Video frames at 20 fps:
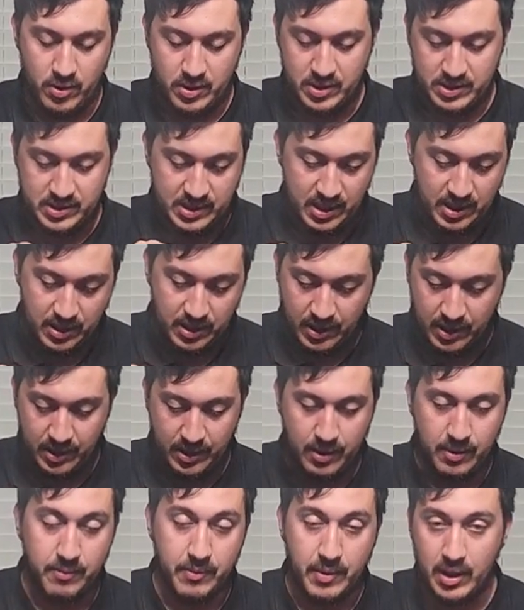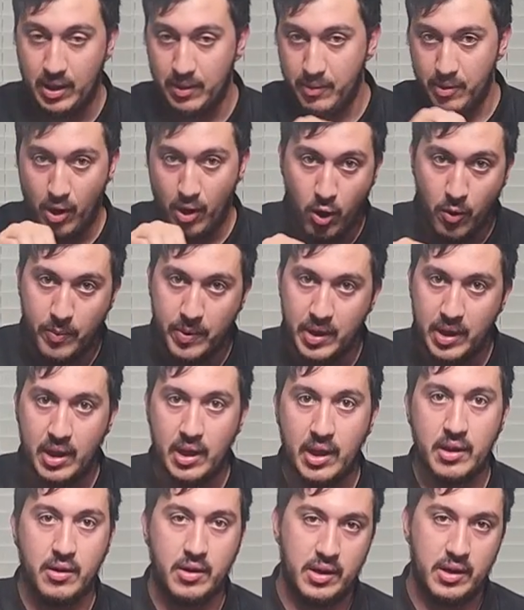just kind of like being able to open it
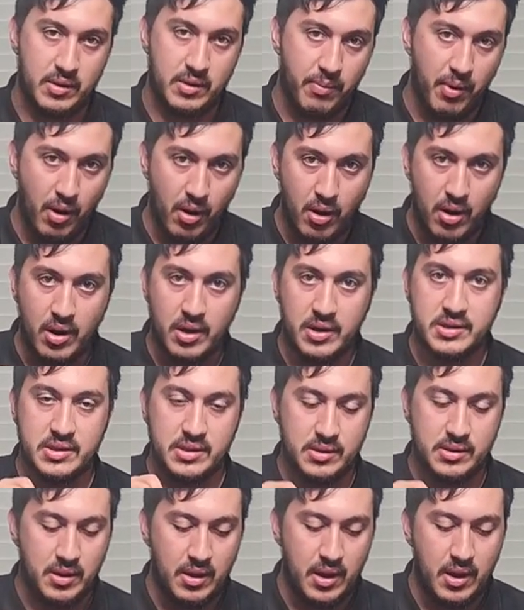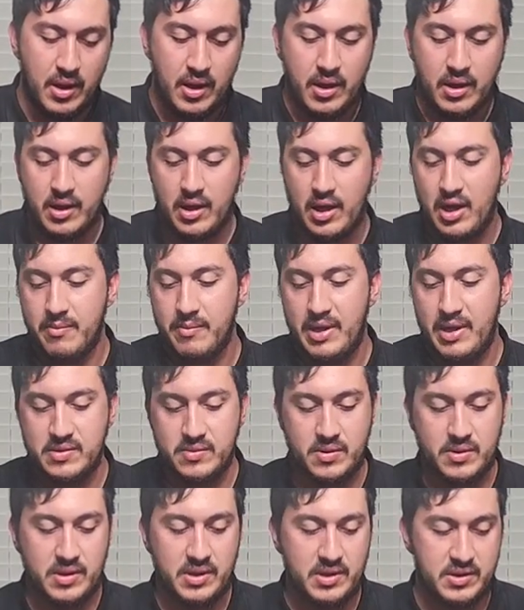and look at the parts and kind of mess
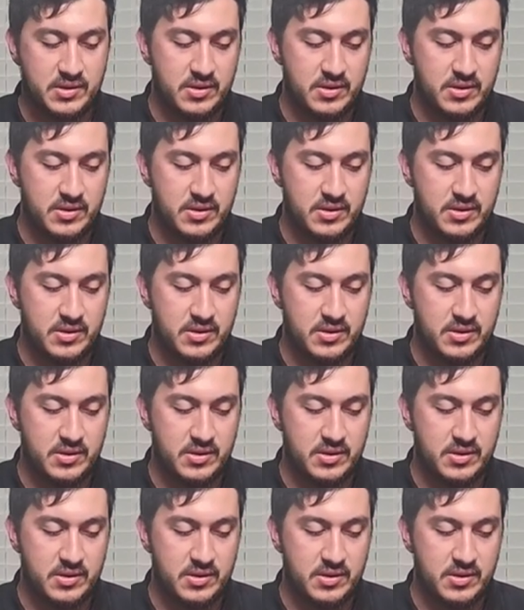with it.